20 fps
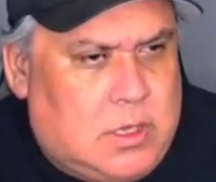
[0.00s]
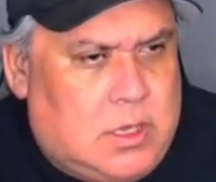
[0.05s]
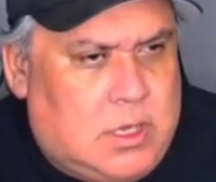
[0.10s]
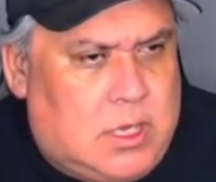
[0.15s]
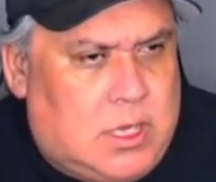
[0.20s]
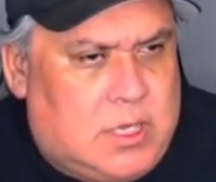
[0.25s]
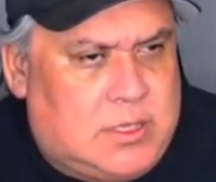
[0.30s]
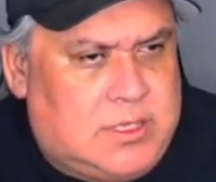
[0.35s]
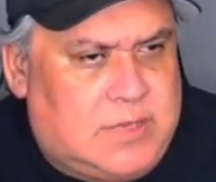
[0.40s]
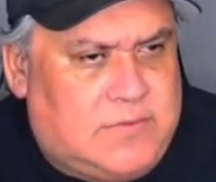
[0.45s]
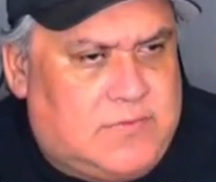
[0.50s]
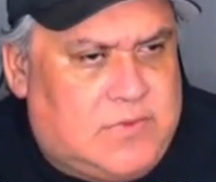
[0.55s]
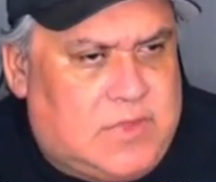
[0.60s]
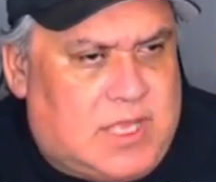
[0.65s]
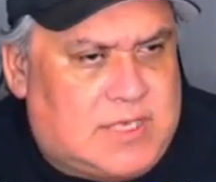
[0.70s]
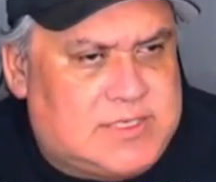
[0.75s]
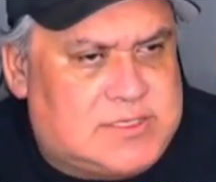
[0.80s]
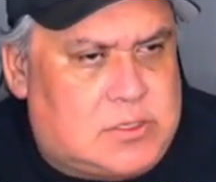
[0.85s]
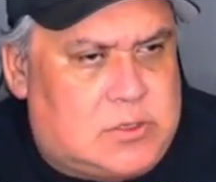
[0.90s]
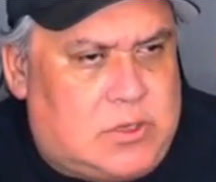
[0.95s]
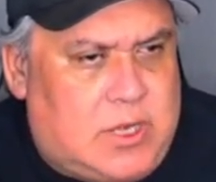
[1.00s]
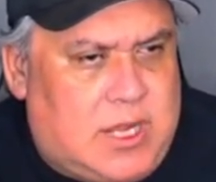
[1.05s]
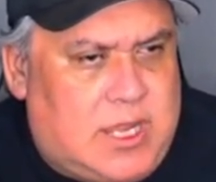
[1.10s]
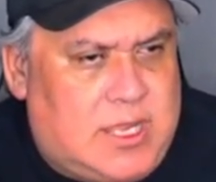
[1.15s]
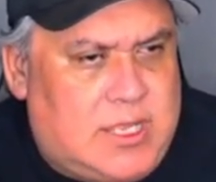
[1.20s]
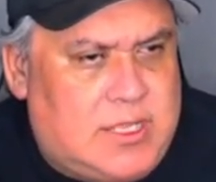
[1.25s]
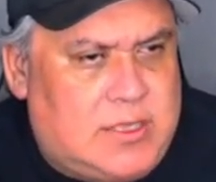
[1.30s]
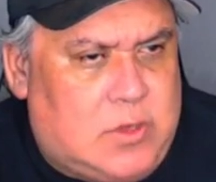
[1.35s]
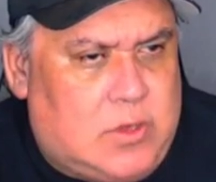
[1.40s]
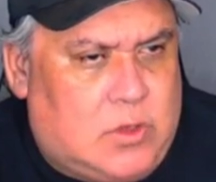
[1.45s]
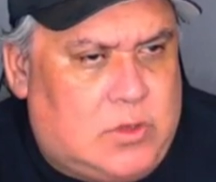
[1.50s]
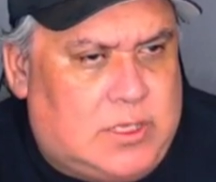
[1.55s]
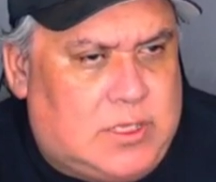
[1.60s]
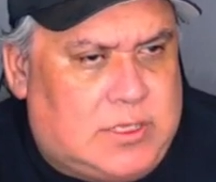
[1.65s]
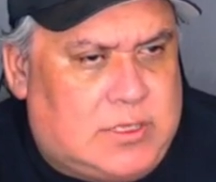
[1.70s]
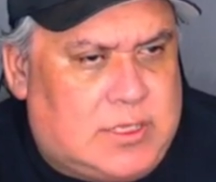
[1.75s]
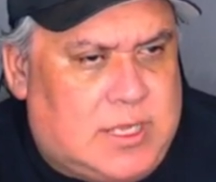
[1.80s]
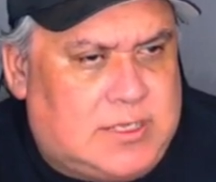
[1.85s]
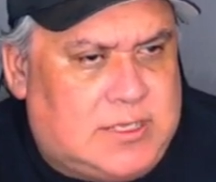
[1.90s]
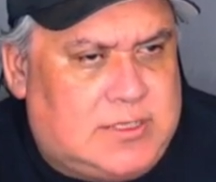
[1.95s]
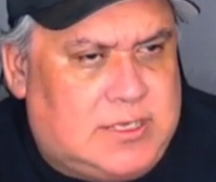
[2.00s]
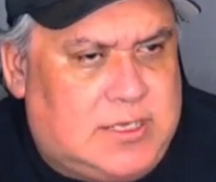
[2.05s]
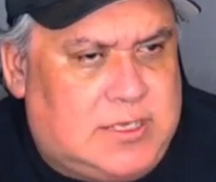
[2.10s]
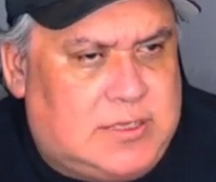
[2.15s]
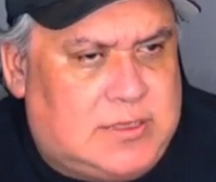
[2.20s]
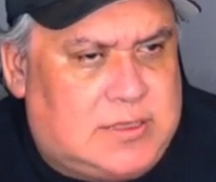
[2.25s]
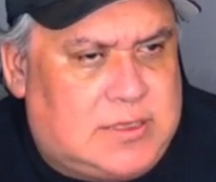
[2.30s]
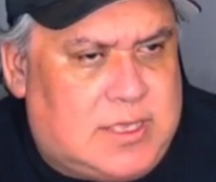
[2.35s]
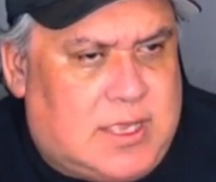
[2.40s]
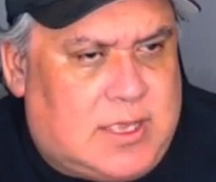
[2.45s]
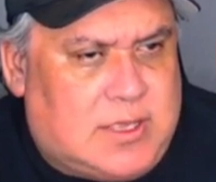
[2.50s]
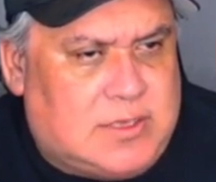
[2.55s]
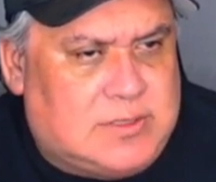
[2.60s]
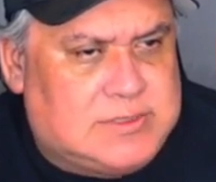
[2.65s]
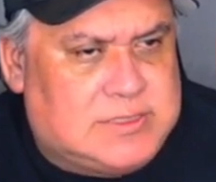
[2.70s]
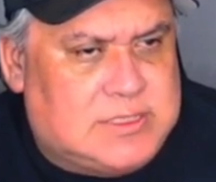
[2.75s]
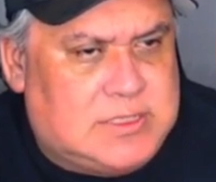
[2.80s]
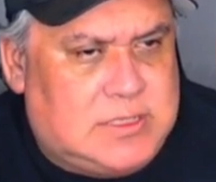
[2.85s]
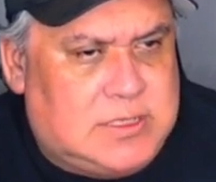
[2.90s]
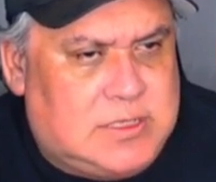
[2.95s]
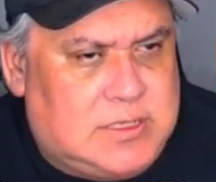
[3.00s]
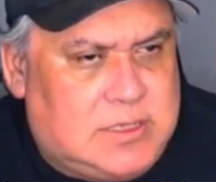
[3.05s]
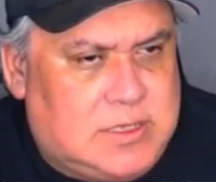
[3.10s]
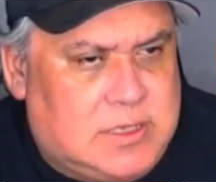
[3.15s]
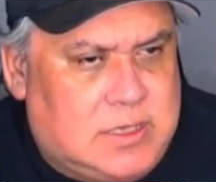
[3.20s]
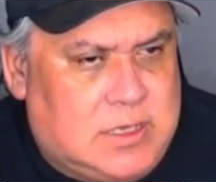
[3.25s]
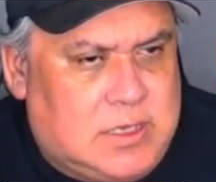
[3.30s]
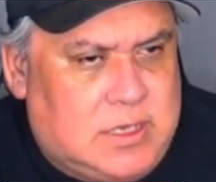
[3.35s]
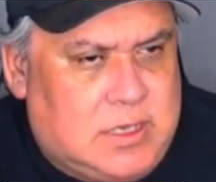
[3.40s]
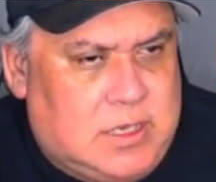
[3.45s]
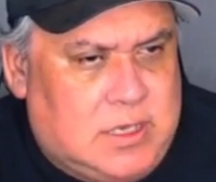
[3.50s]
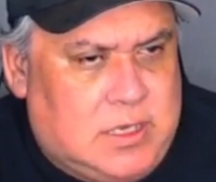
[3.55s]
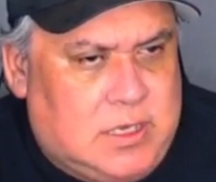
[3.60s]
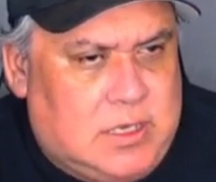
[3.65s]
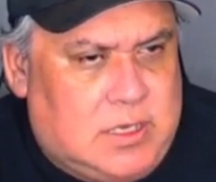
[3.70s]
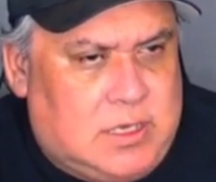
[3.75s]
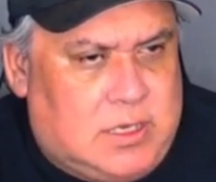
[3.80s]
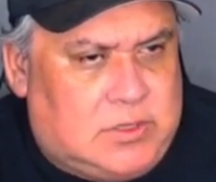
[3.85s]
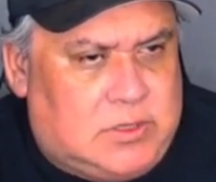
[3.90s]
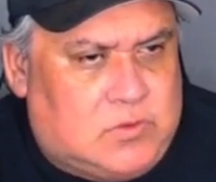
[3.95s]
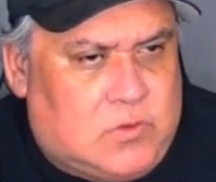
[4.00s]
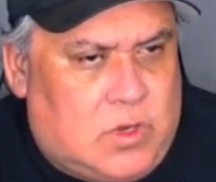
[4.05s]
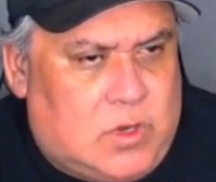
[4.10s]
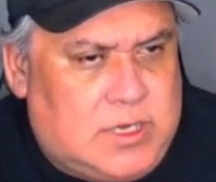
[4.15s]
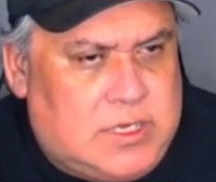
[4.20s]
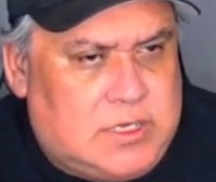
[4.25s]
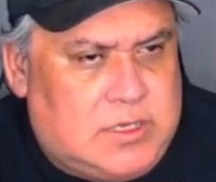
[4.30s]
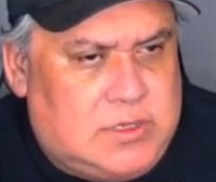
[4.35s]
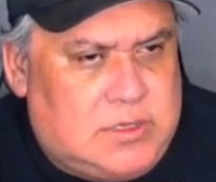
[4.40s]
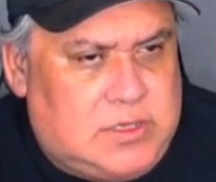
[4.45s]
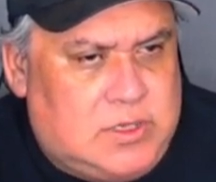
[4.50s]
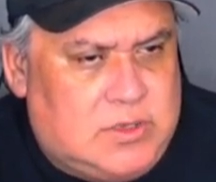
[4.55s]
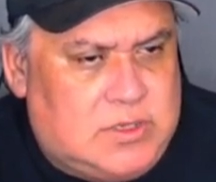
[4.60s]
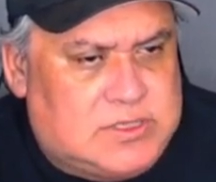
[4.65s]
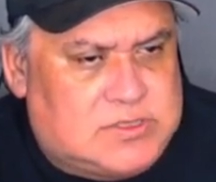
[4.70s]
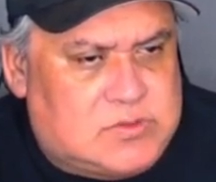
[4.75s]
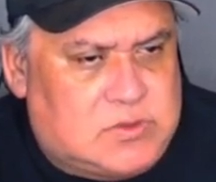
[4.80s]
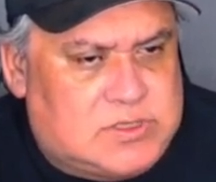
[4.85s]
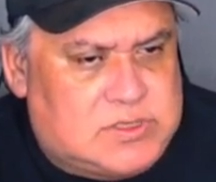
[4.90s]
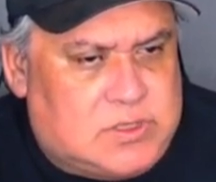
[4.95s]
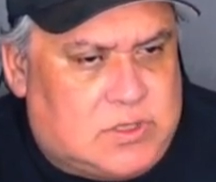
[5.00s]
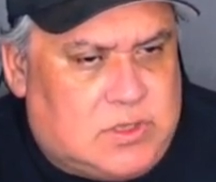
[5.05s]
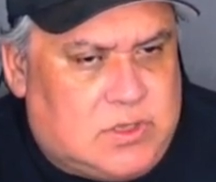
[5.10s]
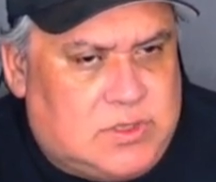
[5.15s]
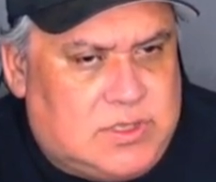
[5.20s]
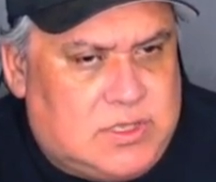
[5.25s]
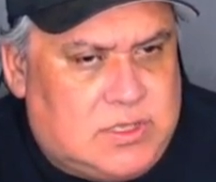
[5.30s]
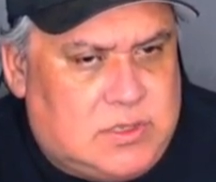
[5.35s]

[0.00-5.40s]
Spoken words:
Hyundai Veloster N, only 19,020 units were sold.